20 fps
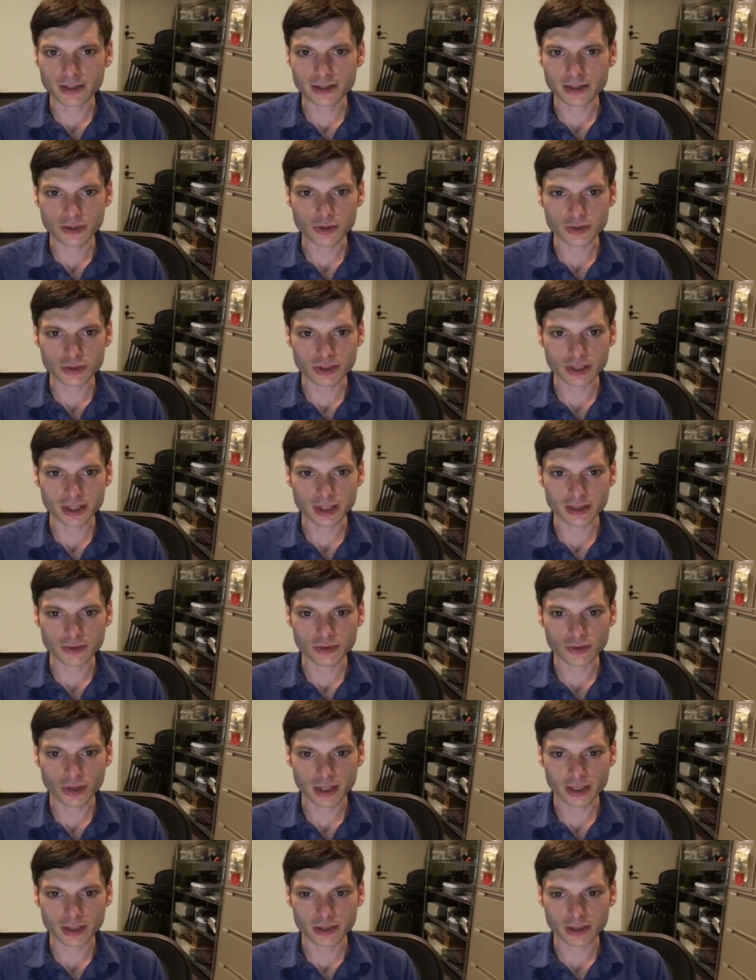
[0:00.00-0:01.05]
interesting,
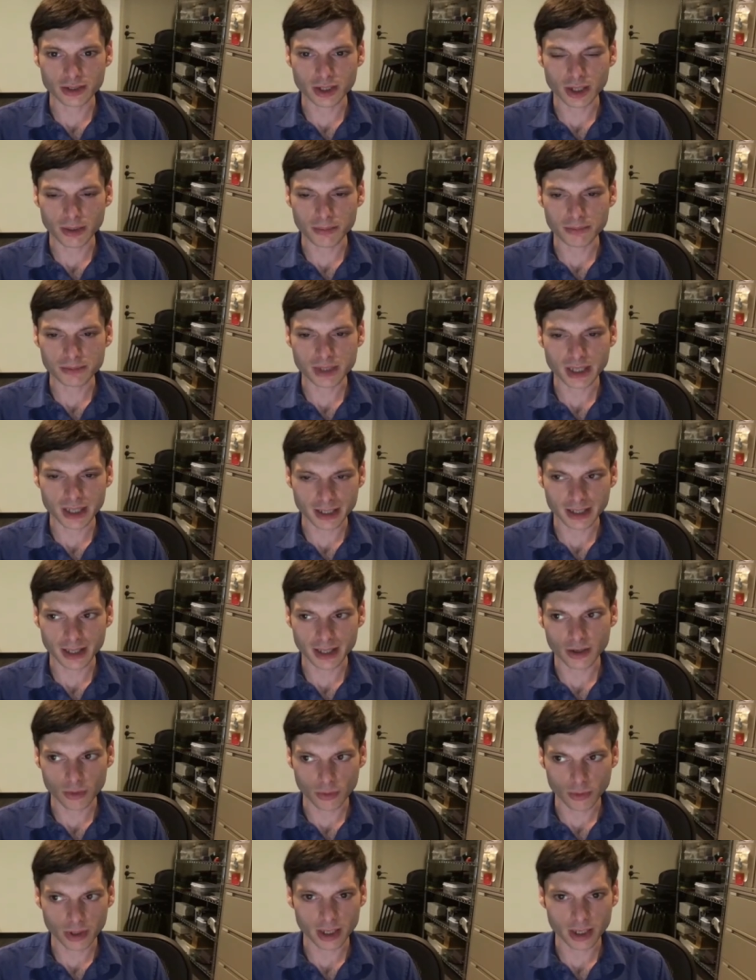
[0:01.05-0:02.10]
trying to take that
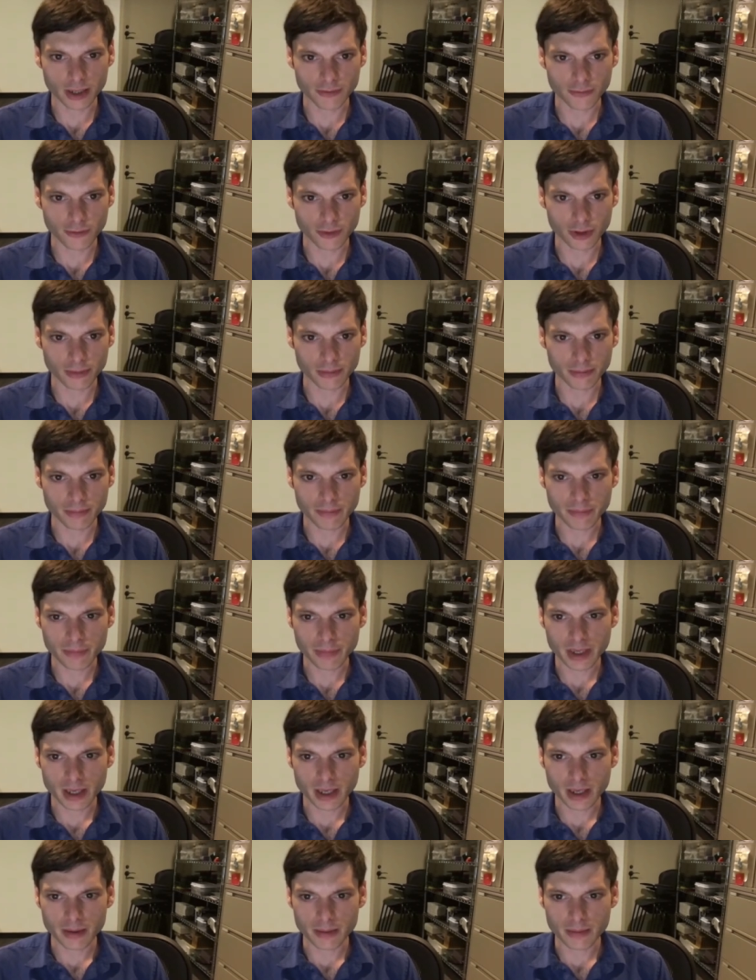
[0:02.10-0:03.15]
away from
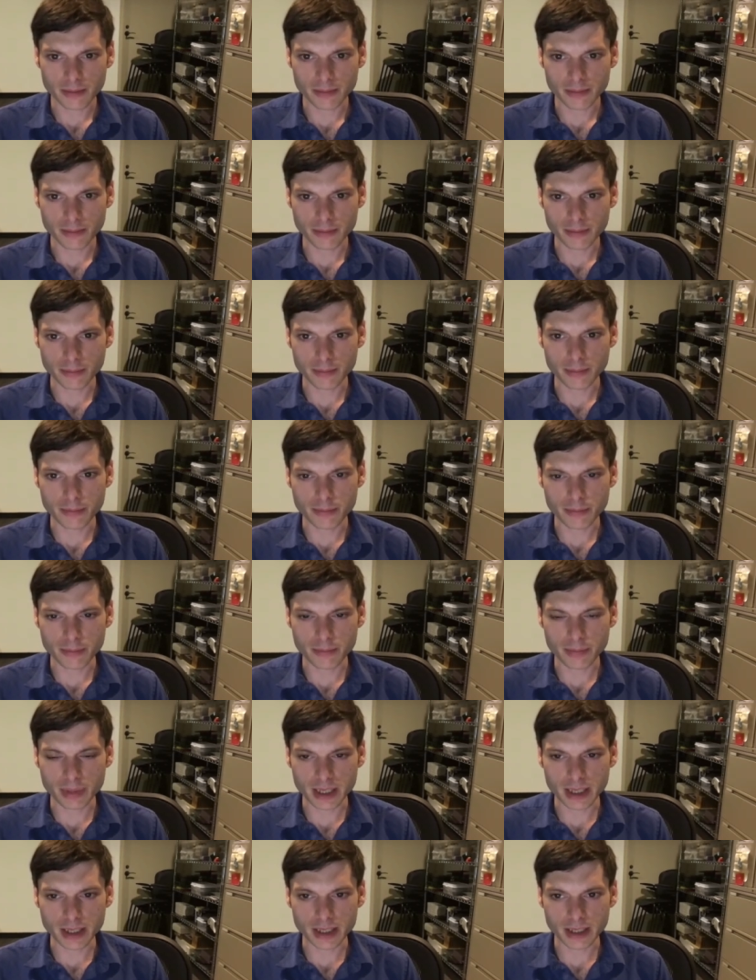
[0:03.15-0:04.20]

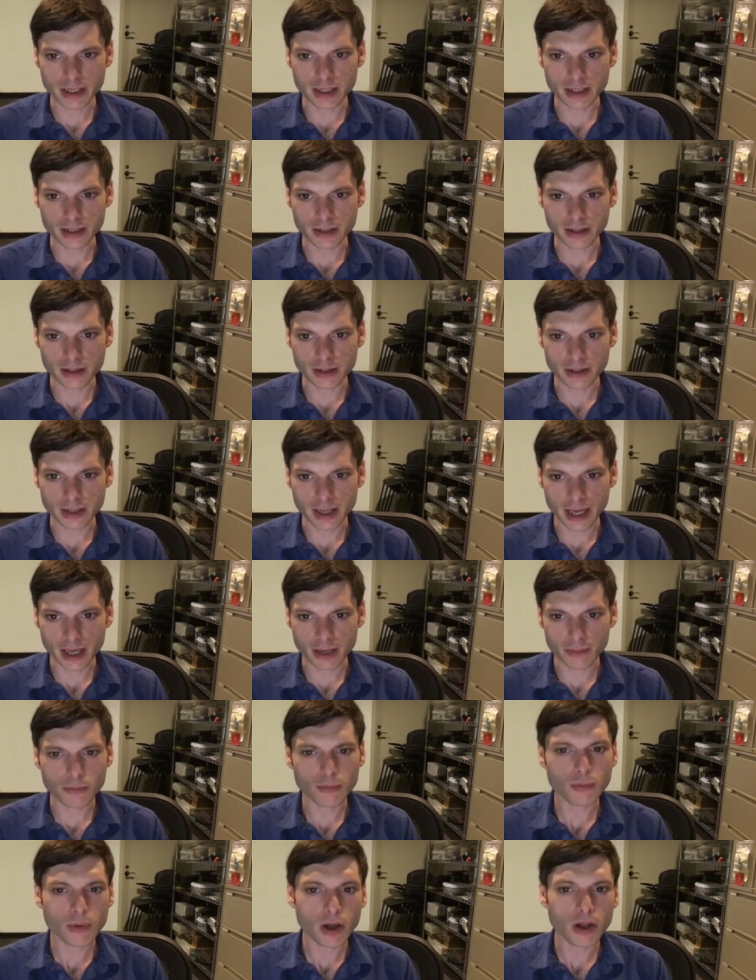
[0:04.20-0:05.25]
being that,
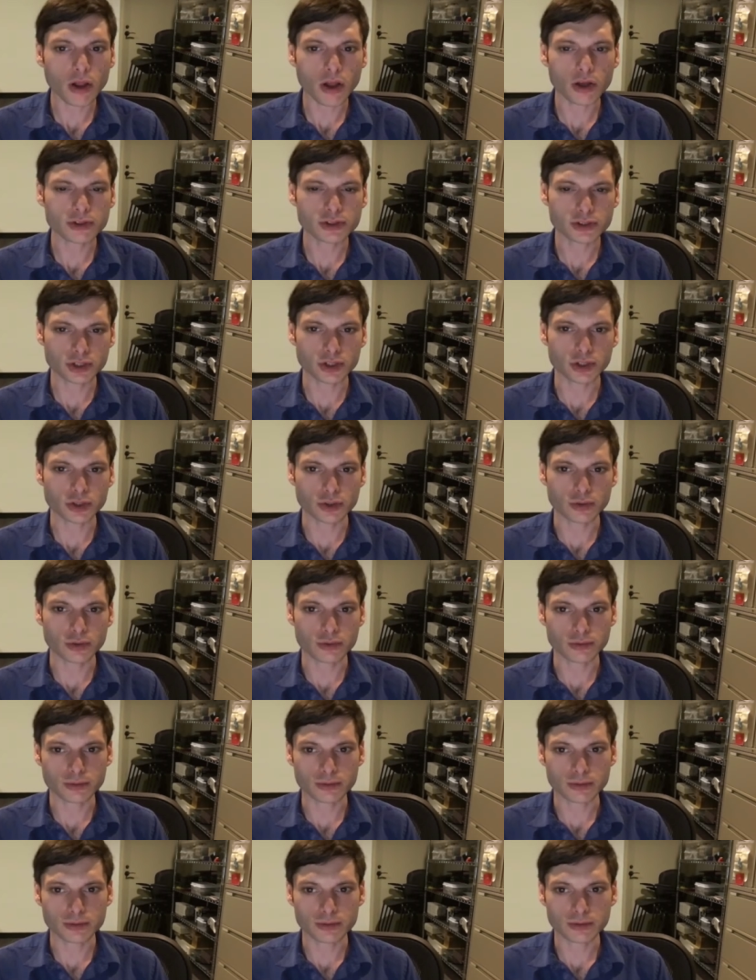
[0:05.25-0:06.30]
while also
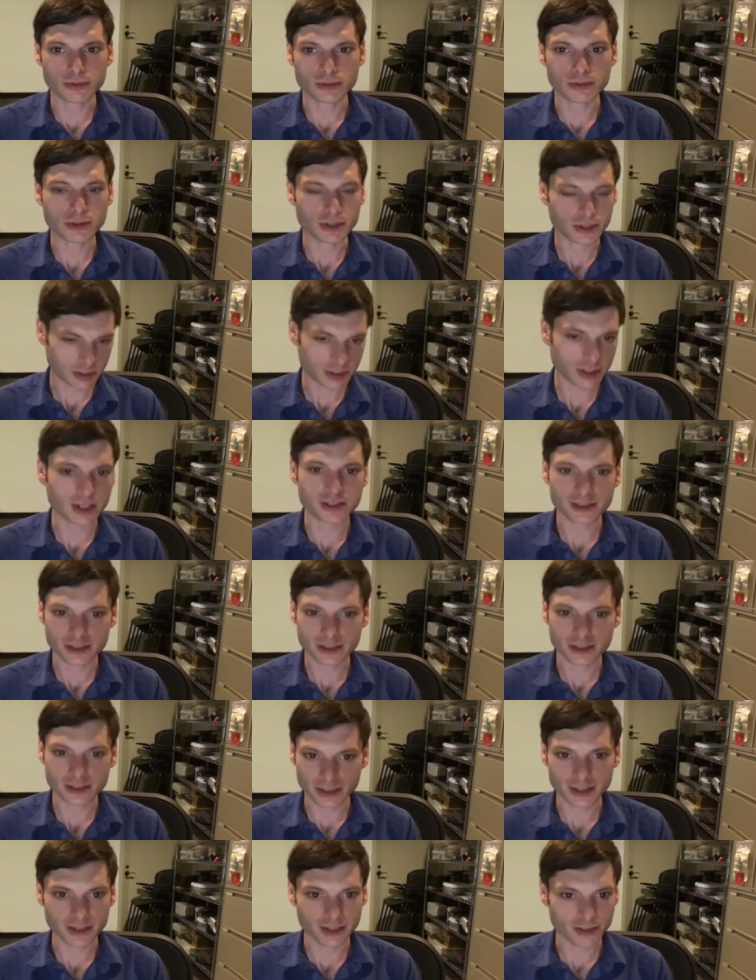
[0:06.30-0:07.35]

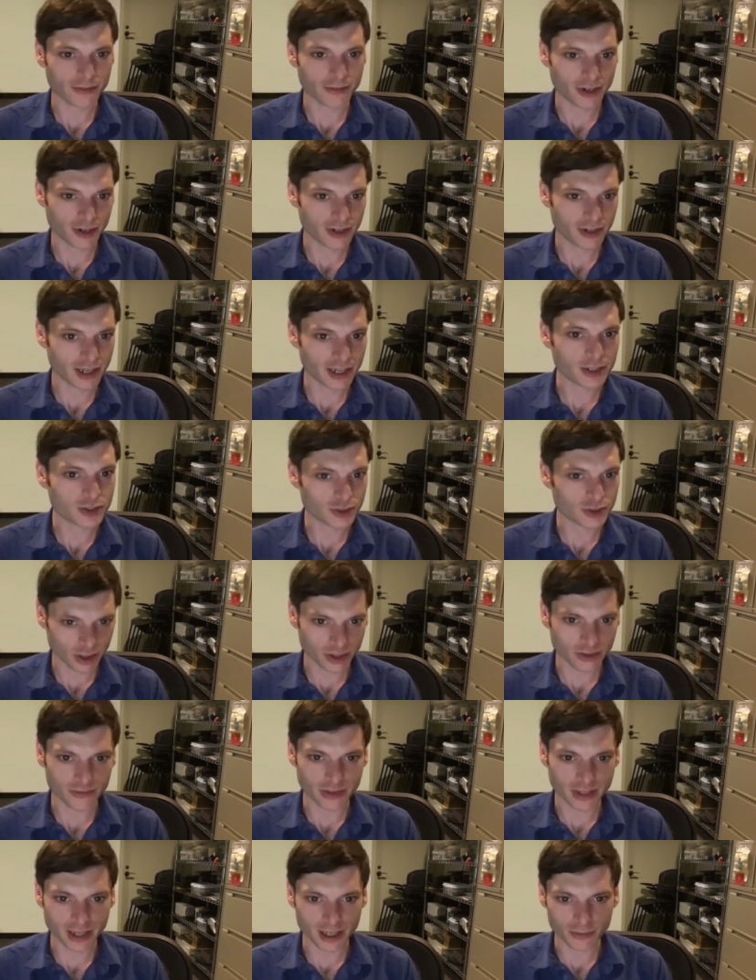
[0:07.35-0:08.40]
discussing the very nature of
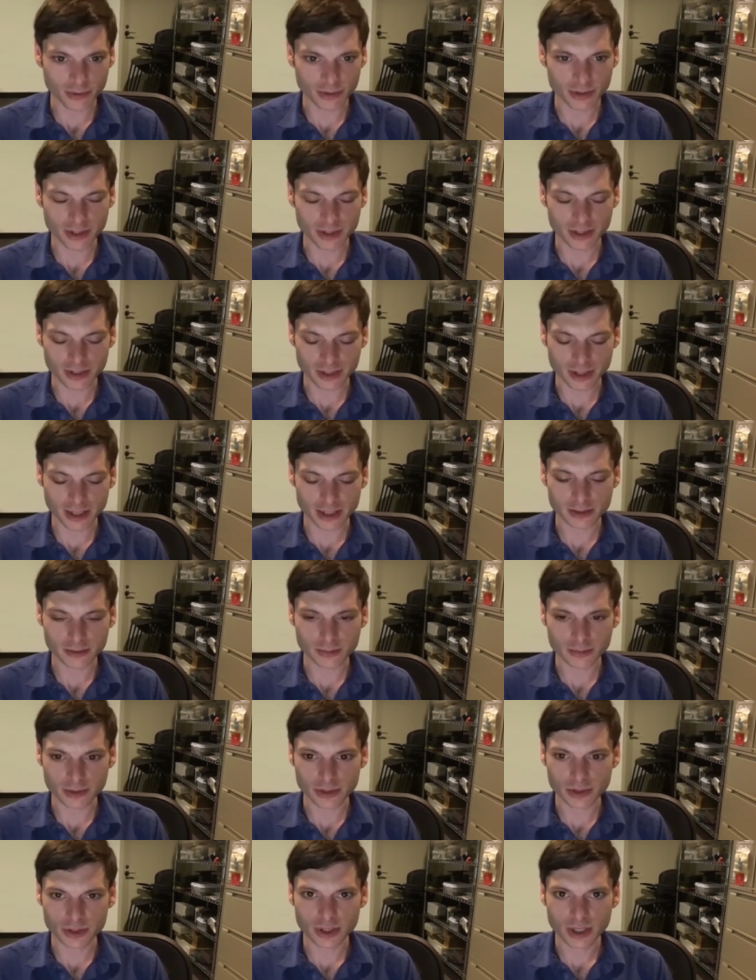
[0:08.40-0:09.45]
that within the text,
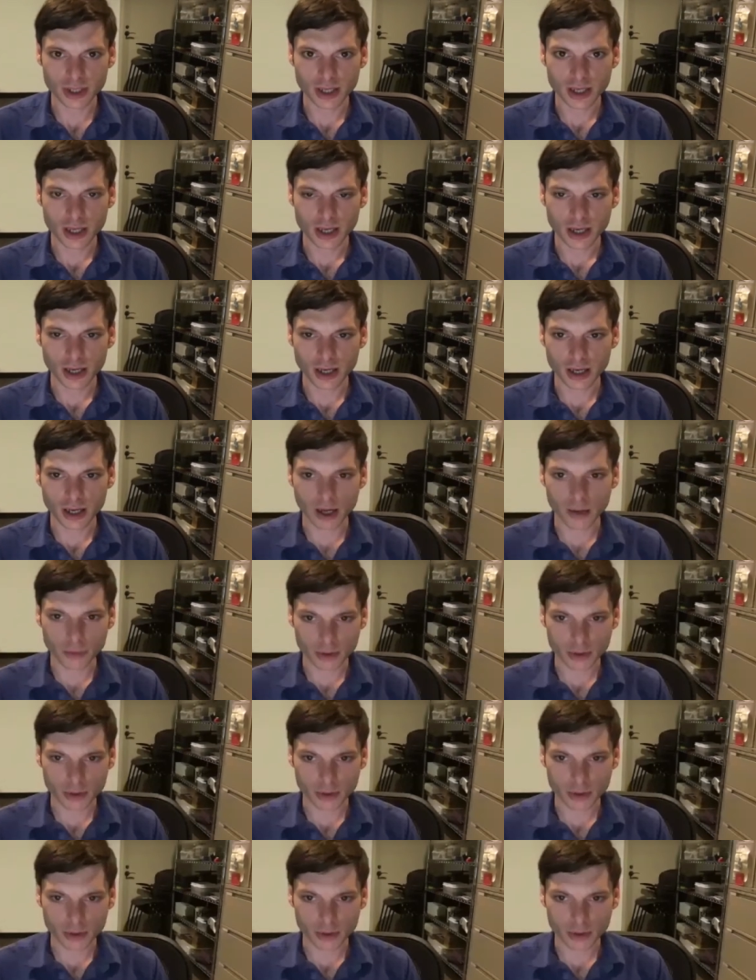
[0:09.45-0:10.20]
which I want